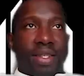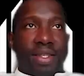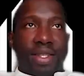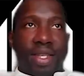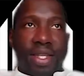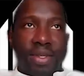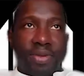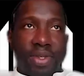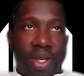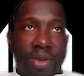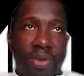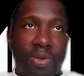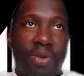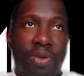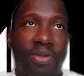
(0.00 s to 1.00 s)
James
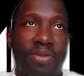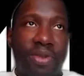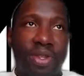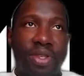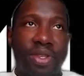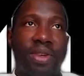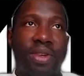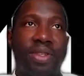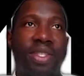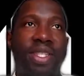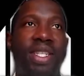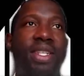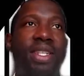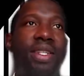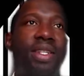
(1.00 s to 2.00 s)
chapter one, verse
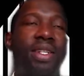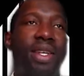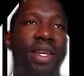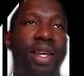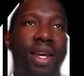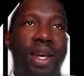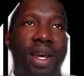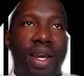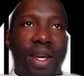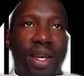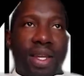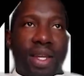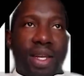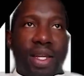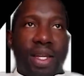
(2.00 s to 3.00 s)
thirteen.
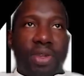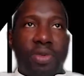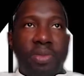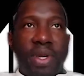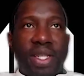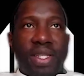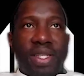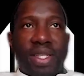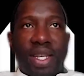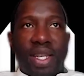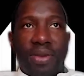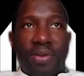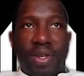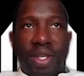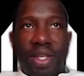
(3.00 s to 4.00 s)
Let no man say
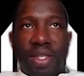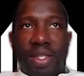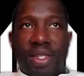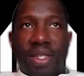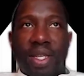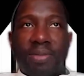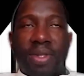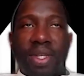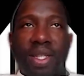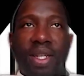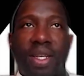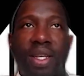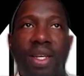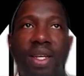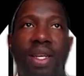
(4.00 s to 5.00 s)
when he is
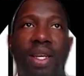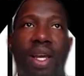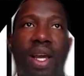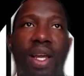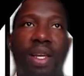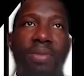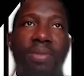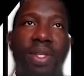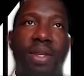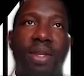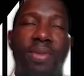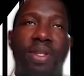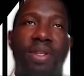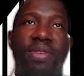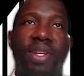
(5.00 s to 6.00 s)
tempted, I am
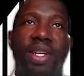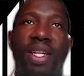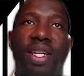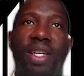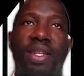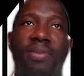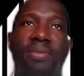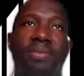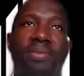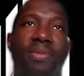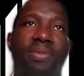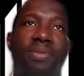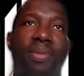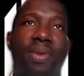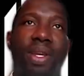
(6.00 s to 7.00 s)
tempted of Alahayim.
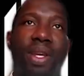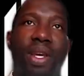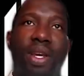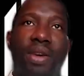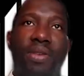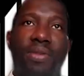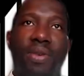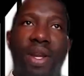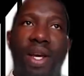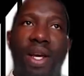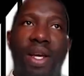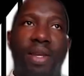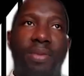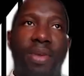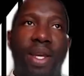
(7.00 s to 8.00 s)
For
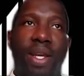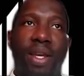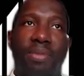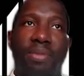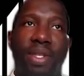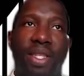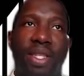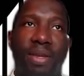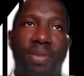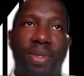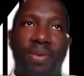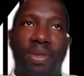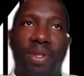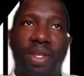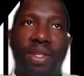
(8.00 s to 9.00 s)
Alahayim cannot be tempted
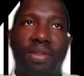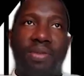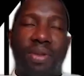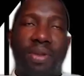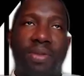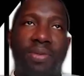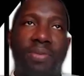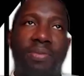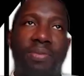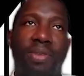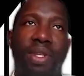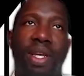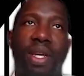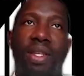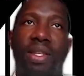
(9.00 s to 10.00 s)
with evil,
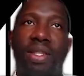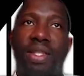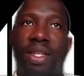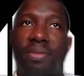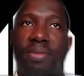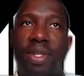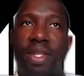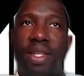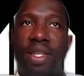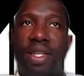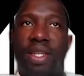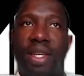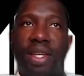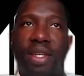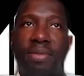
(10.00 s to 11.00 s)
neither tempteth
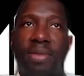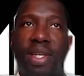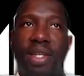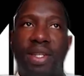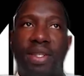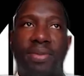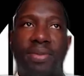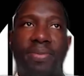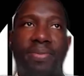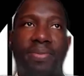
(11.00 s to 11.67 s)
he any man.